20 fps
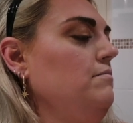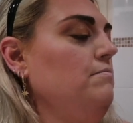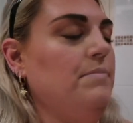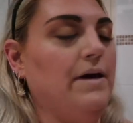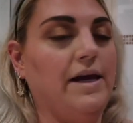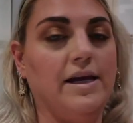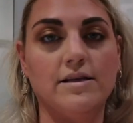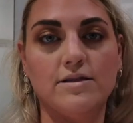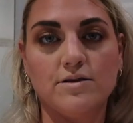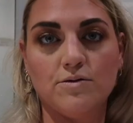
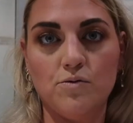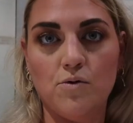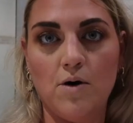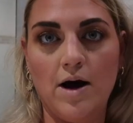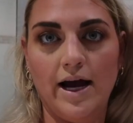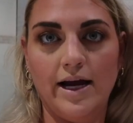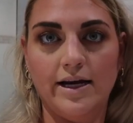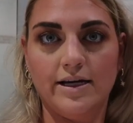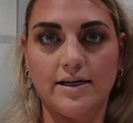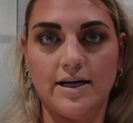Beans of
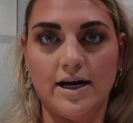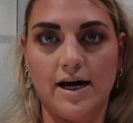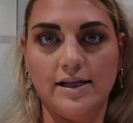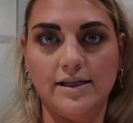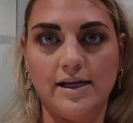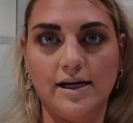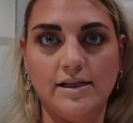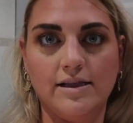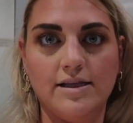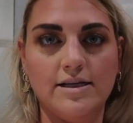White
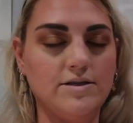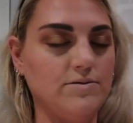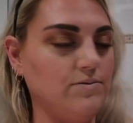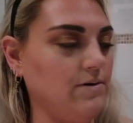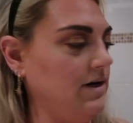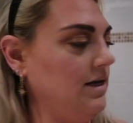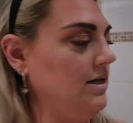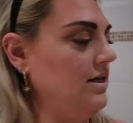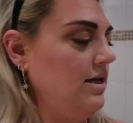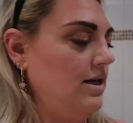color, this
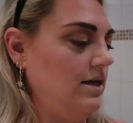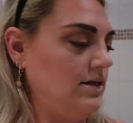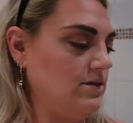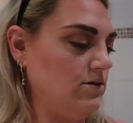one here.